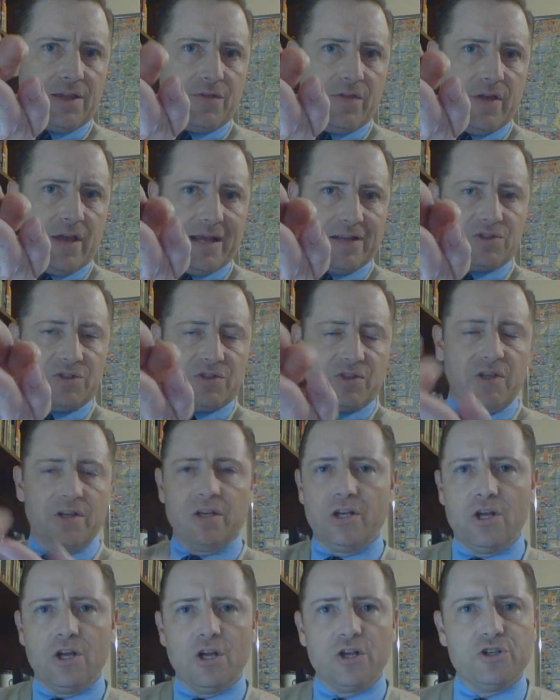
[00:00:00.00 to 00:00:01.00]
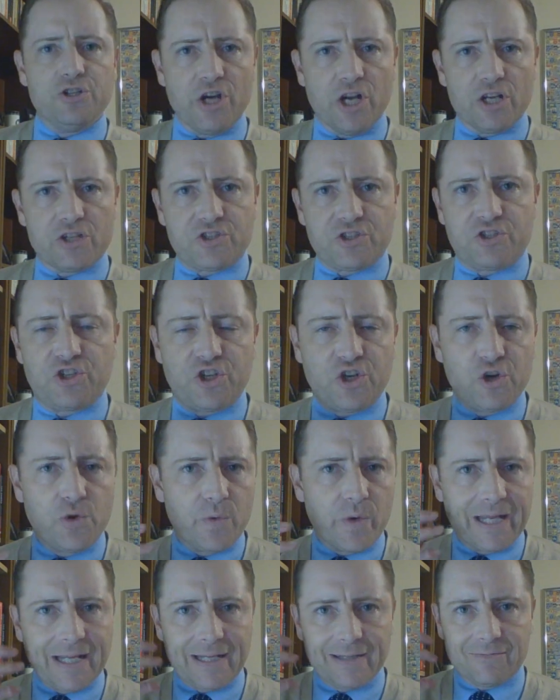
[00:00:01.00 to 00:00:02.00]
this, just
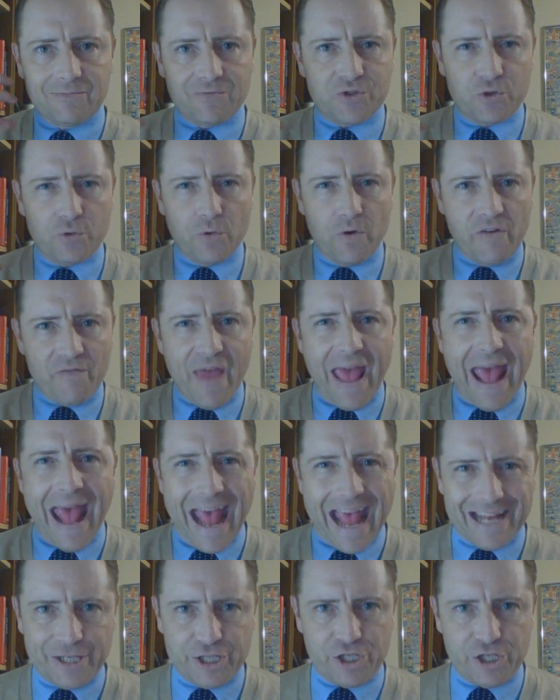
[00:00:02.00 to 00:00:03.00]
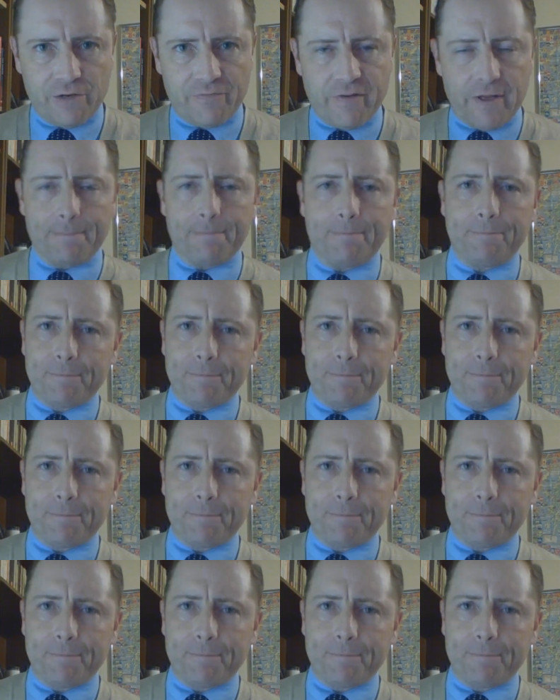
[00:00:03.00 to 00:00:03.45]
chewing sort of the edge of it.